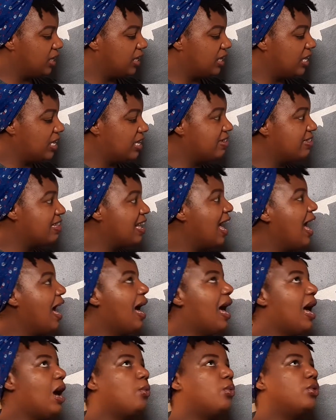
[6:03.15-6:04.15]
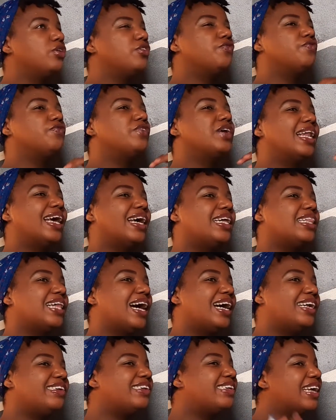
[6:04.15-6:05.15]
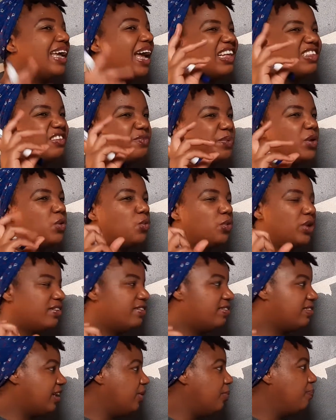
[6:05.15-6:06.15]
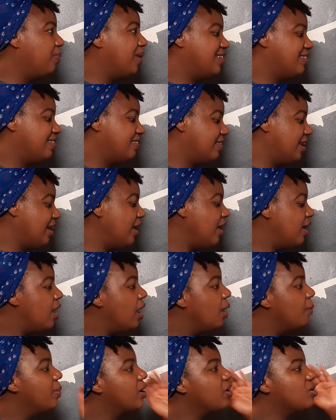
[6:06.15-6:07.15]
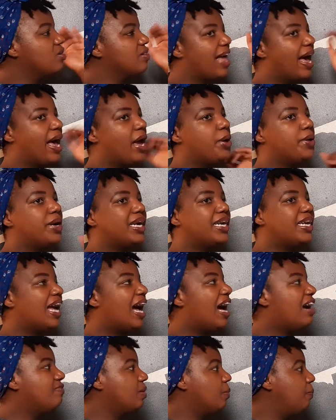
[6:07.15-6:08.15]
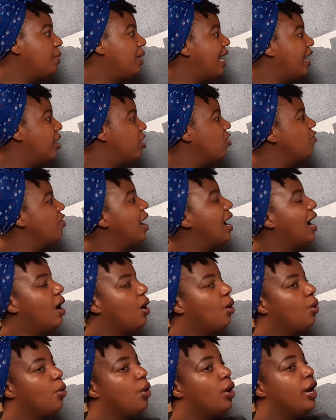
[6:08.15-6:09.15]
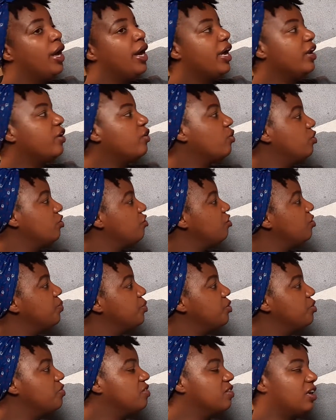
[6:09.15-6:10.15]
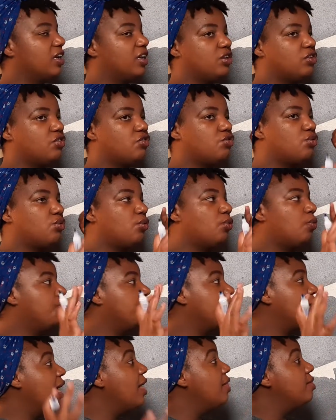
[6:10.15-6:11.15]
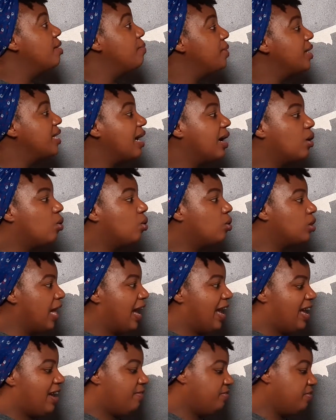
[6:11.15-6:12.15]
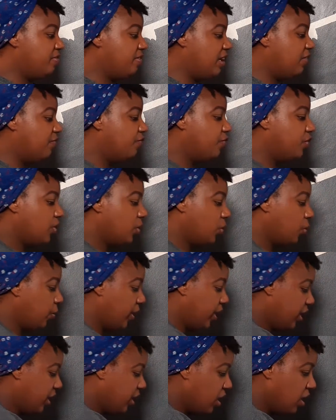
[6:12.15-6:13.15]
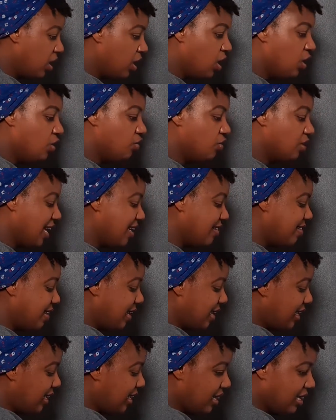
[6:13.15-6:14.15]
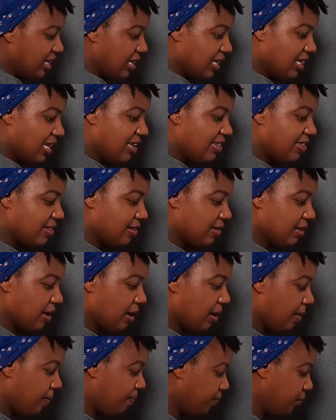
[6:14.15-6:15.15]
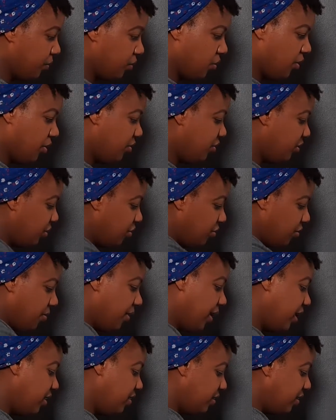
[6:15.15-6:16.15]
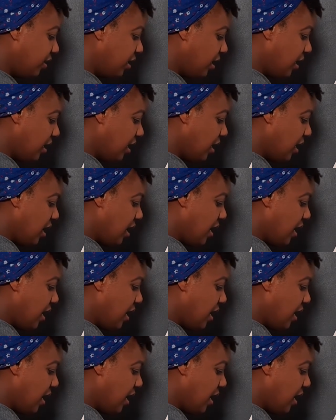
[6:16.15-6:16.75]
this, I won't feel like that day has been wasted per se, because I already have a plan of how it contributes into the bigger goal I have set for the week. So that's another thing. That's content creating.